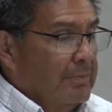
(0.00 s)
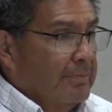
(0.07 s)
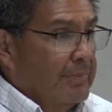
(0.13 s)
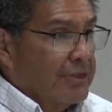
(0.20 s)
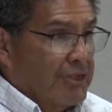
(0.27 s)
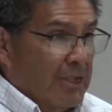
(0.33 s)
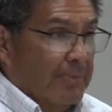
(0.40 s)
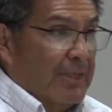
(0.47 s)

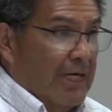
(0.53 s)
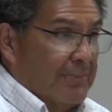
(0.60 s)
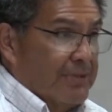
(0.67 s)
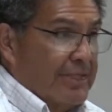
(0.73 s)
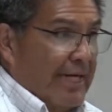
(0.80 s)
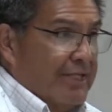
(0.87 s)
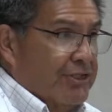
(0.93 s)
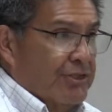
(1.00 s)
But sometimes
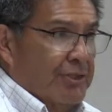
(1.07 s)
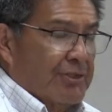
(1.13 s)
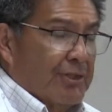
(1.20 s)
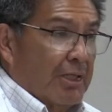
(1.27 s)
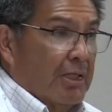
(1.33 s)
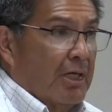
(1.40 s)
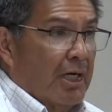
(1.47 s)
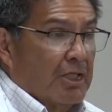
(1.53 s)
that's just
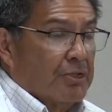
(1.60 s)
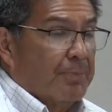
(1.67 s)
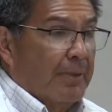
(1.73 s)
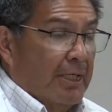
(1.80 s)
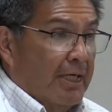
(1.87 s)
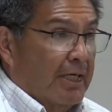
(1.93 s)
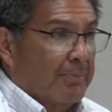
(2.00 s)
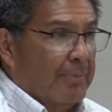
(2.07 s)
in God's
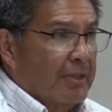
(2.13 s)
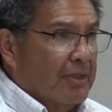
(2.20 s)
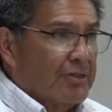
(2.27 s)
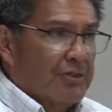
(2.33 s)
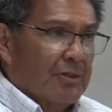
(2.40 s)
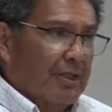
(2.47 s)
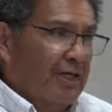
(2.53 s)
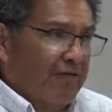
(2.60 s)
plan
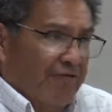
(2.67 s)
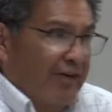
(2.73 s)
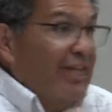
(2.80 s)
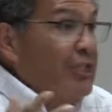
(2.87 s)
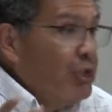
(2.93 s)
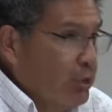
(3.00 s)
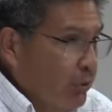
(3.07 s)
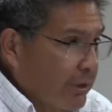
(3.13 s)
because
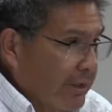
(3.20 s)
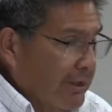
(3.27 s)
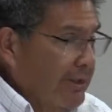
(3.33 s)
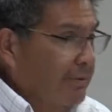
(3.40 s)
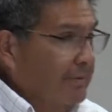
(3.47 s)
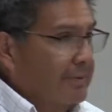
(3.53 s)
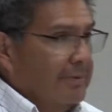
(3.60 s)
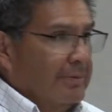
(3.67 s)
eventually
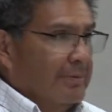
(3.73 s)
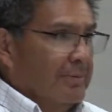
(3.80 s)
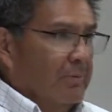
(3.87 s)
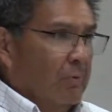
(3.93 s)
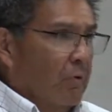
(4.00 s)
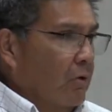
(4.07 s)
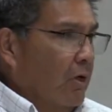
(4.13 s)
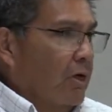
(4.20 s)

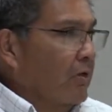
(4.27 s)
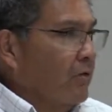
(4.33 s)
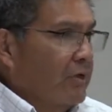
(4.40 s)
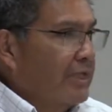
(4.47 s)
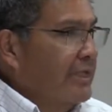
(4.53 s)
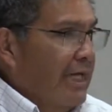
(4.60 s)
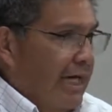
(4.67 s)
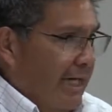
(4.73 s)
we're all going
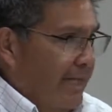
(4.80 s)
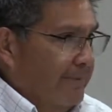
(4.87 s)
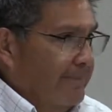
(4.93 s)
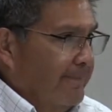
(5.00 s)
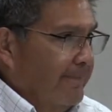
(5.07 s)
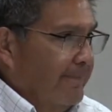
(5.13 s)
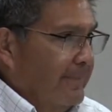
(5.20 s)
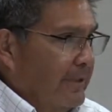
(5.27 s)
to die
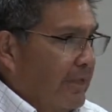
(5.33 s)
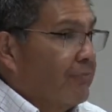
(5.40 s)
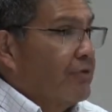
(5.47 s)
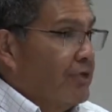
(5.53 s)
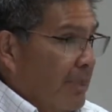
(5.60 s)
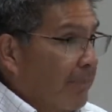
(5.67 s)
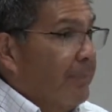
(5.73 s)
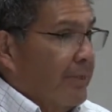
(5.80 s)
of
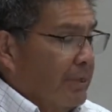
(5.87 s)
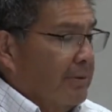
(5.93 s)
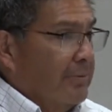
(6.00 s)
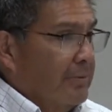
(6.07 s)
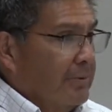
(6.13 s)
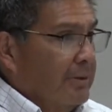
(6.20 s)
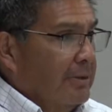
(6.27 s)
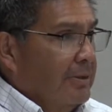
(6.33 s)
something.
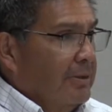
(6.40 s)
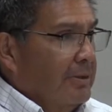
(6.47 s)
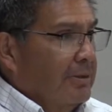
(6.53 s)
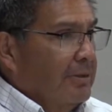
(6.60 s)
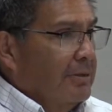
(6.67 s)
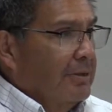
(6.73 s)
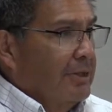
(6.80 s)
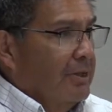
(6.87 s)

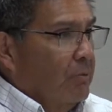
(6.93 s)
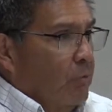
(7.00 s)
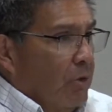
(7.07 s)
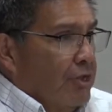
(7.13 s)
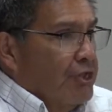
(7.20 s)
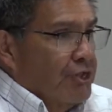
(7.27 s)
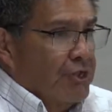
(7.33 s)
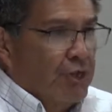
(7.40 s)
You know,
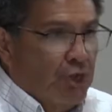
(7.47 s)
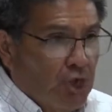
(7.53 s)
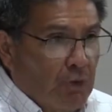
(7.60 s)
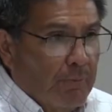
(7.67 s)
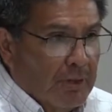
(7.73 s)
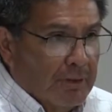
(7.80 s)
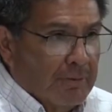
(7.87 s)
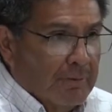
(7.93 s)
we're just
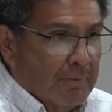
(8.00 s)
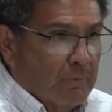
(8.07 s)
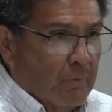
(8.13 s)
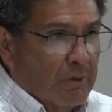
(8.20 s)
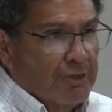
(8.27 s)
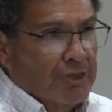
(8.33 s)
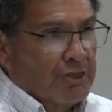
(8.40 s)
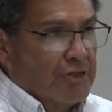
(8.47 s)
human,
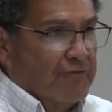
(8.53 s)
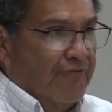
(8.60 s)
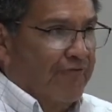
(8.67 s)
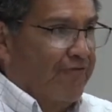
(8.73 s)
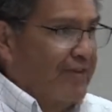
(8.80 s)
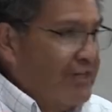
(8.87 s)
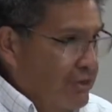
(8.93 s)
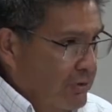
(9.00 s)
we're just
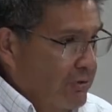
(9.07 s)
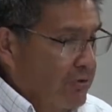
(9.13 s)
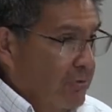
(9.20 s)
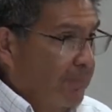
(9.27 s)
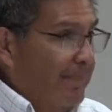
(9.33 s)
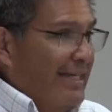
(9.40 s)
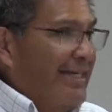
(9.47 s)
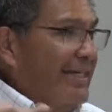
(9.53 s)
physical
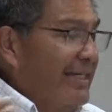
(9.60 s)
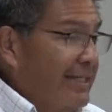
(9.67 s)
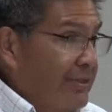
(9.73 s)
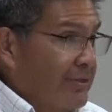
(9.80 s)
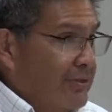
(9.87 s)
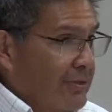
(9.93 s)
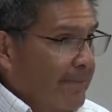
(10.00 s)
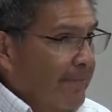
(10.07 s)

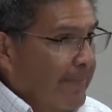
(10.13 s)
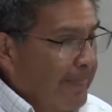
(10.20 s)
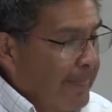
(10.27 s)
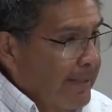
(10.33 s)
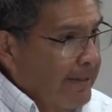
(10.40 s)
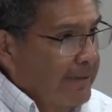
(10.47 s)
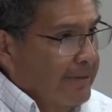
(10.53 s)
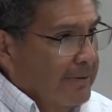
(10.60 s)
beings.
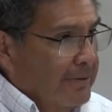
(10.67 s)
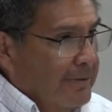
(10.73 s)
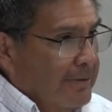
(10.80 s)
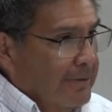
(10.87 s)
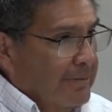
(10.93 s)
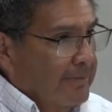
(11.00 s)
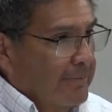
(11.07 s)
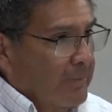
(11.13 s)

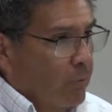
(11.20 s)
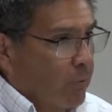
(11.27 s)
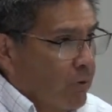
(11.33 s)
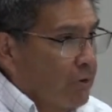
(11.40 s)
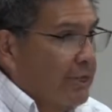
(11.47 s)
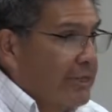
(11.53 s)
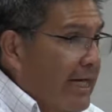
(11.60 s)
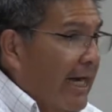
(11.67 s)
We're
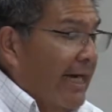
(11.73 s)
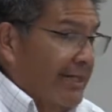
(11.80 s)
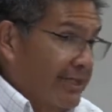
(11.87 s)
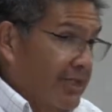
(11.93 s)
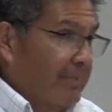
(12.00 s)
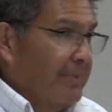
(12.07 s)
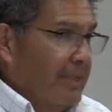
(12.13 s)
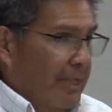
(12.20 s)
going to die
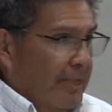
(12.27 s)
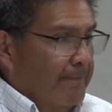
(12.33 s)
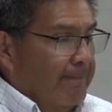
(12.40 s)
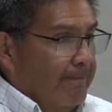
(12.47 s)
someday.